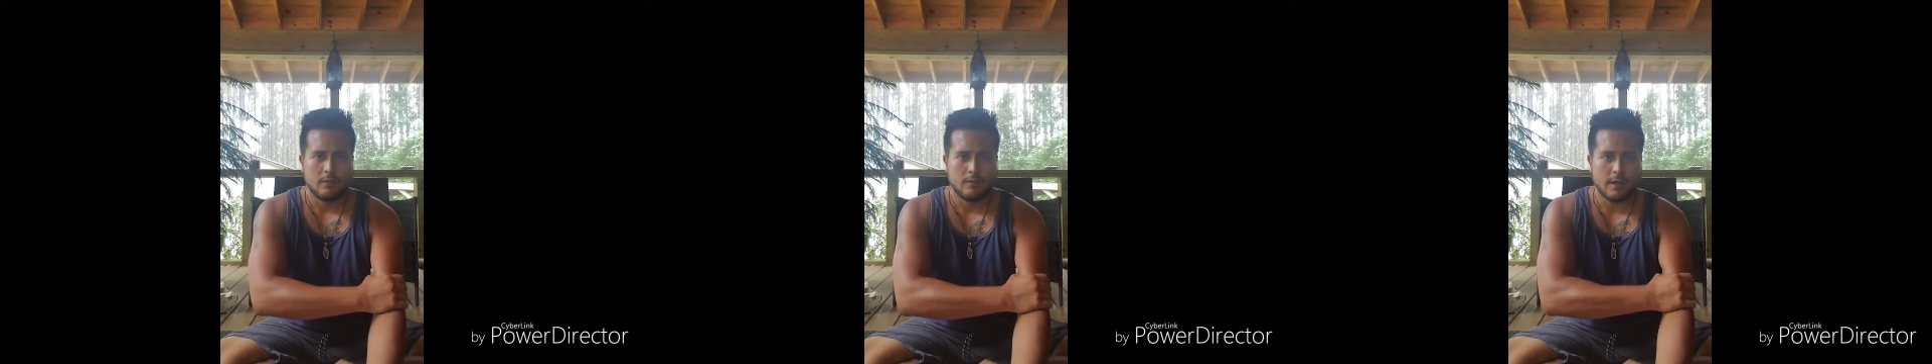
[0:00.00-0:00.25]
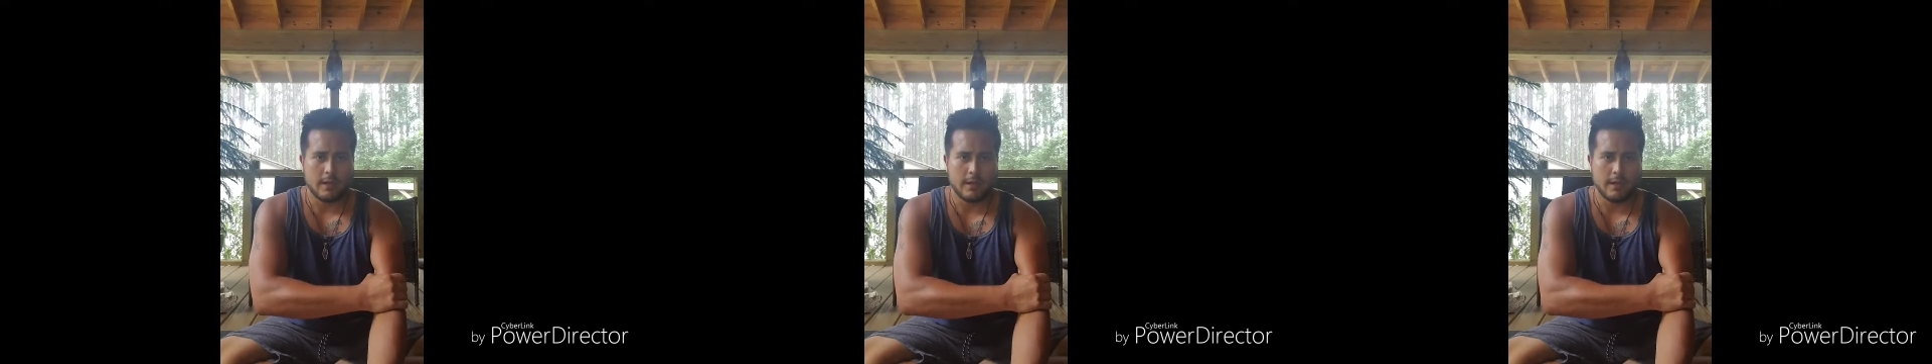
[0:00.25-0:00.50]

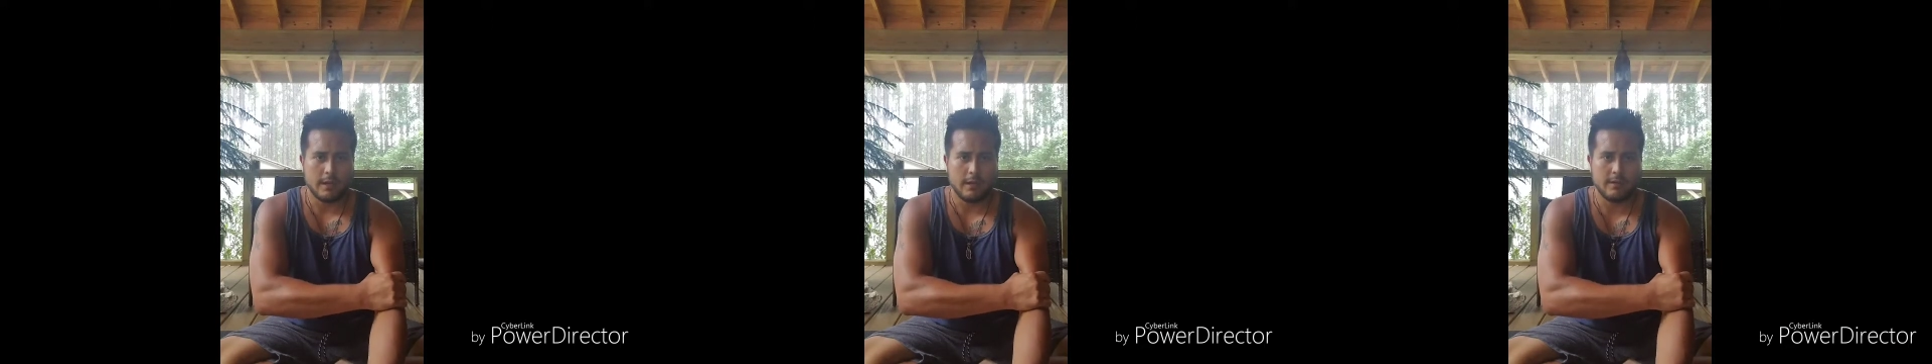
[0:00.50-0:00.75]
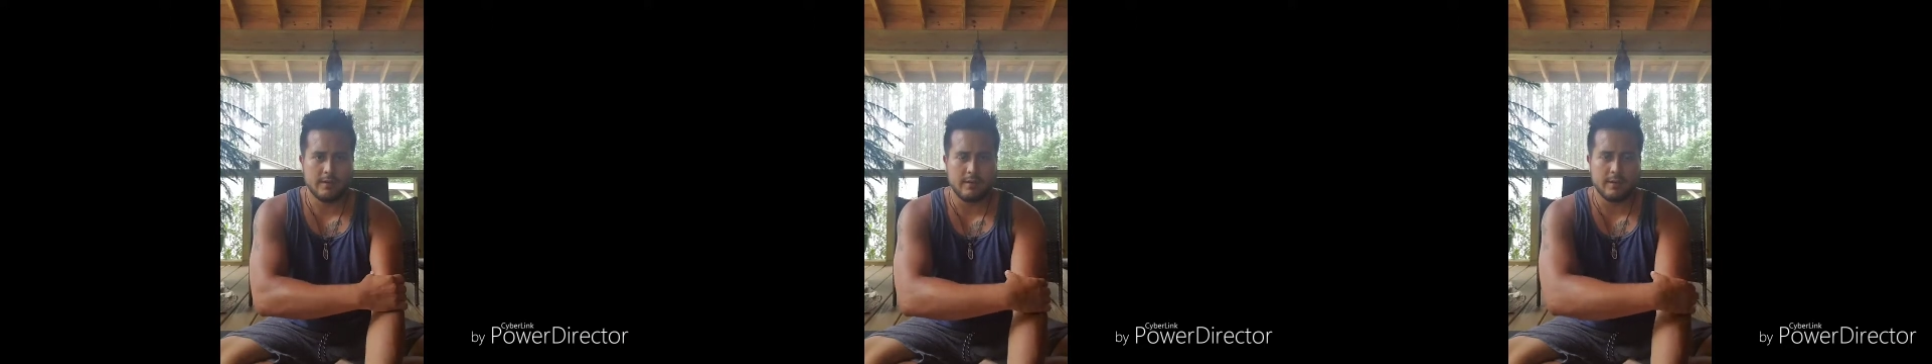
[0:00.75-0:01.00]
right
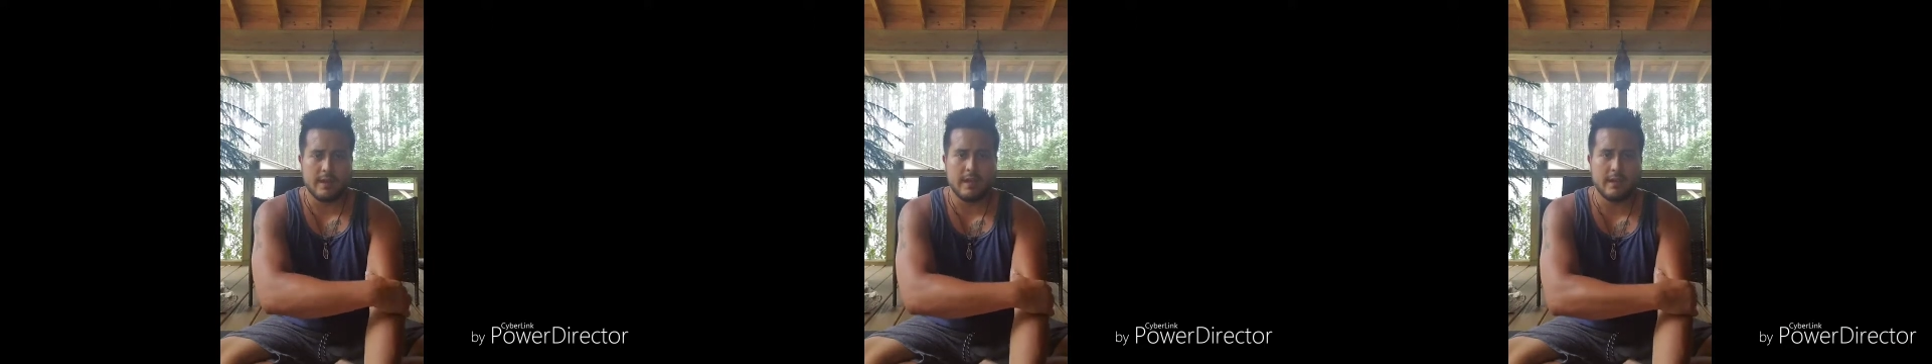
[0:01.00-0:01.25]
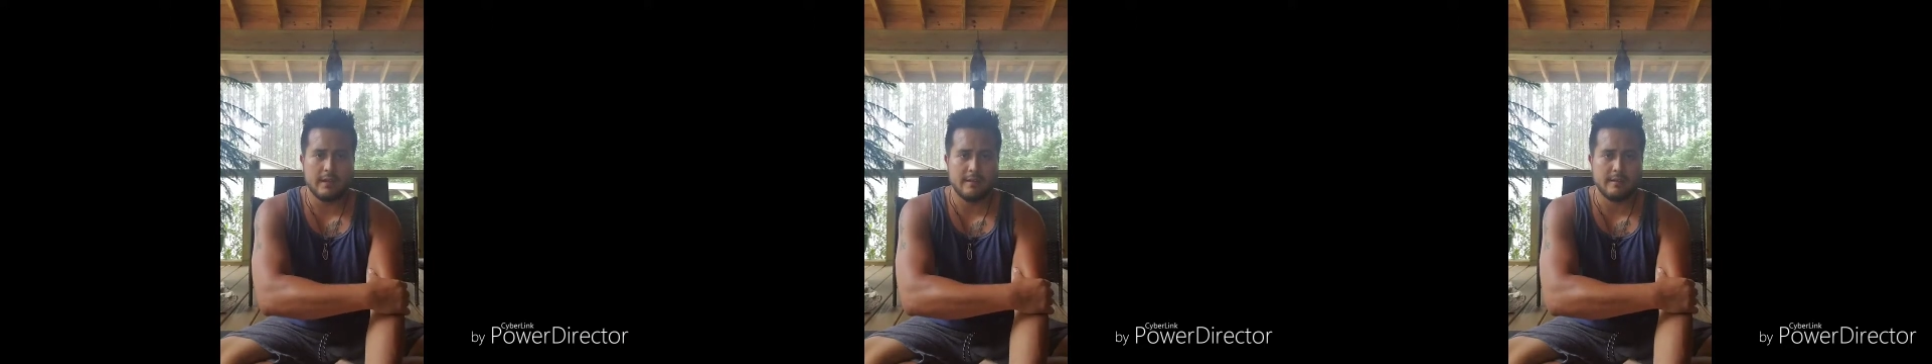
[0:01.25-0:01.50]
into the
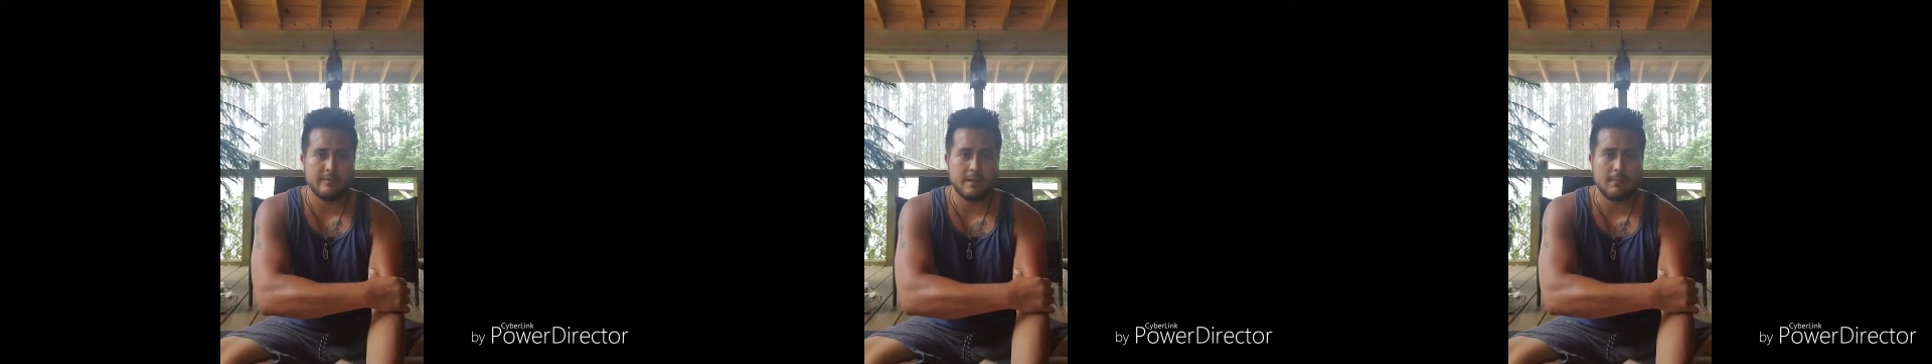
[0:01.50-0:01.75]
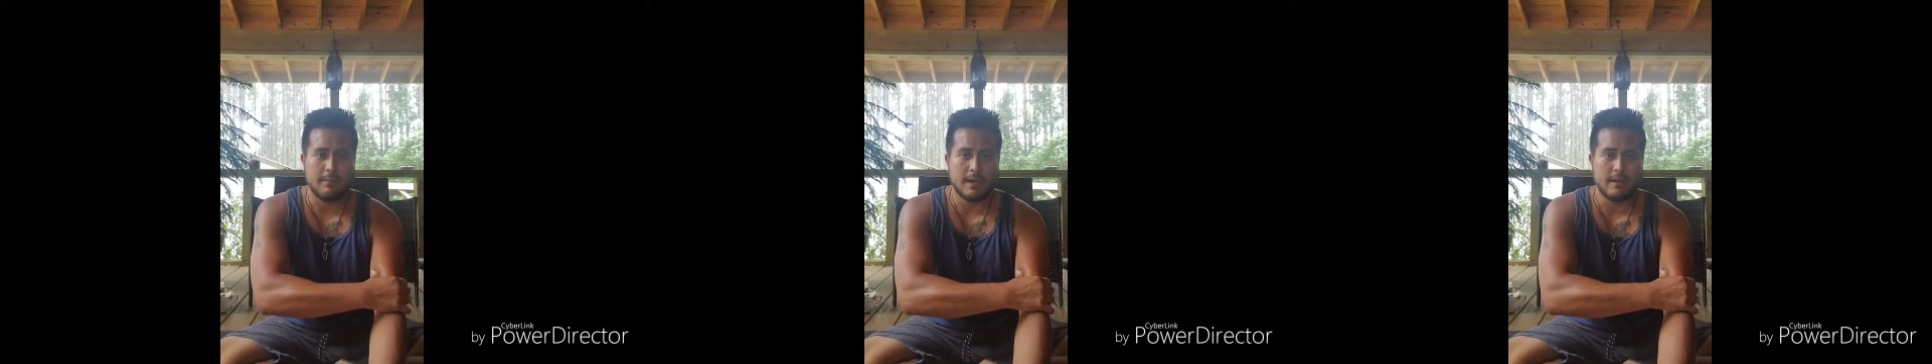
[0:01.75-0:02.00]
heads of
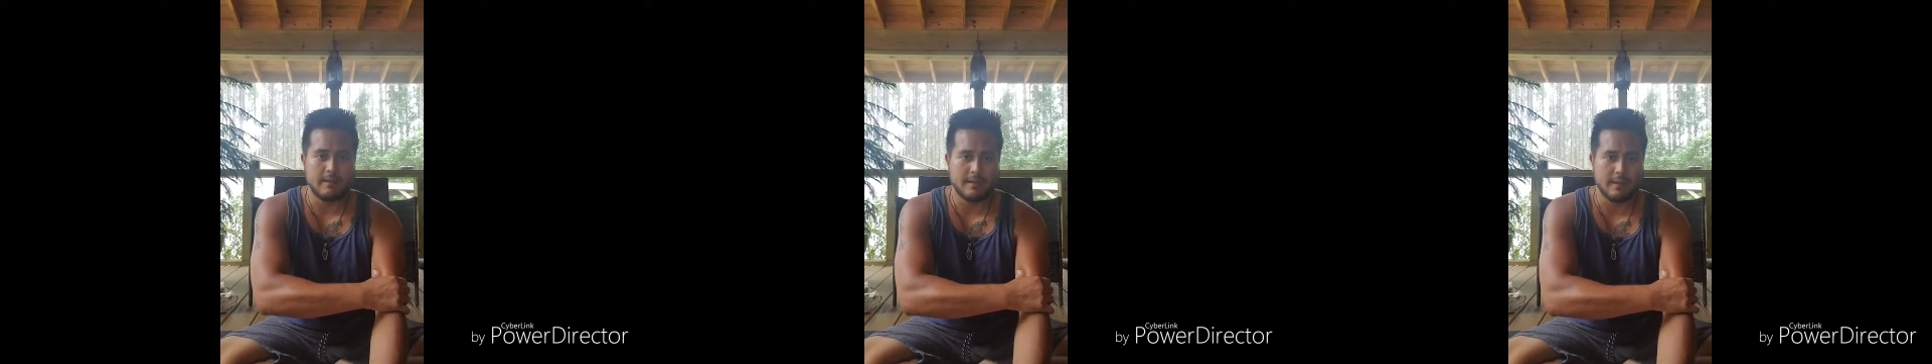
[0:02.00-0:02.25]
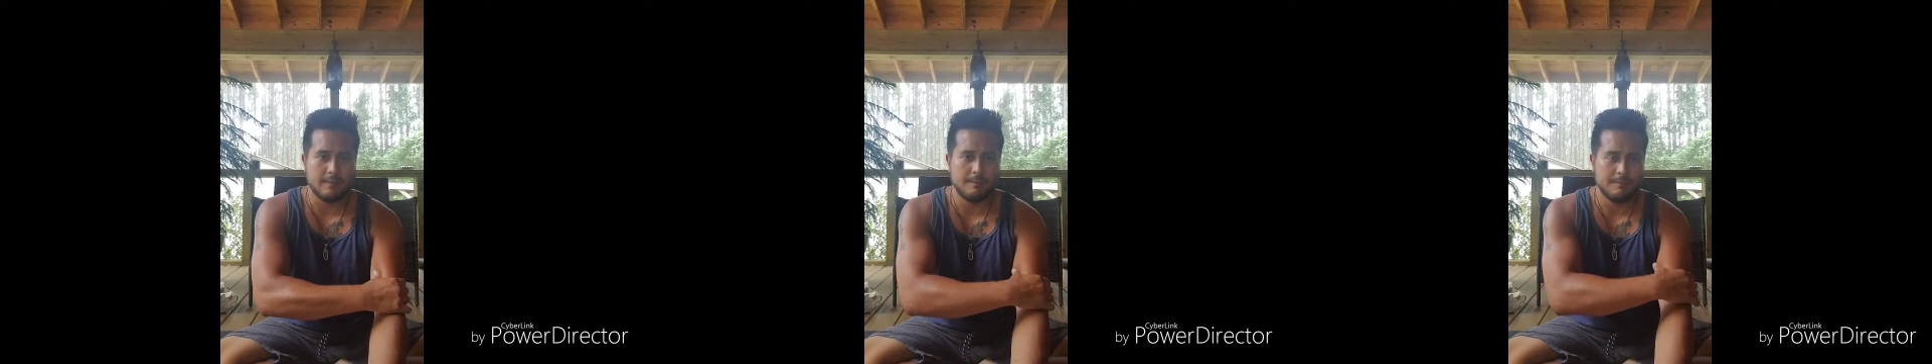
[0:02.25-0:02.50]
my
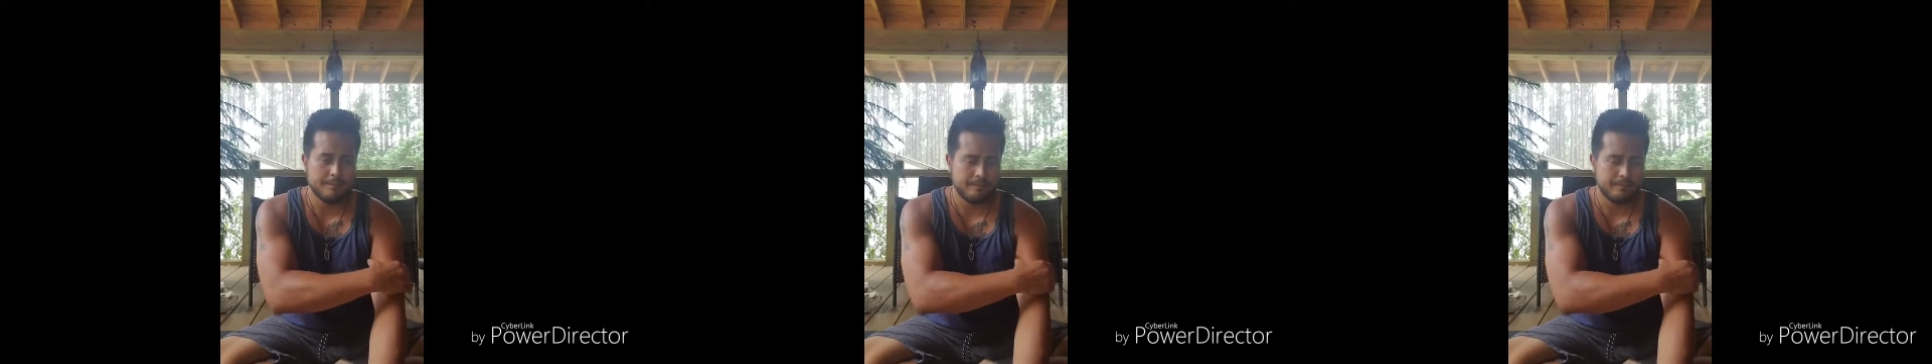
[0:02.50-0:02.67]
bicep.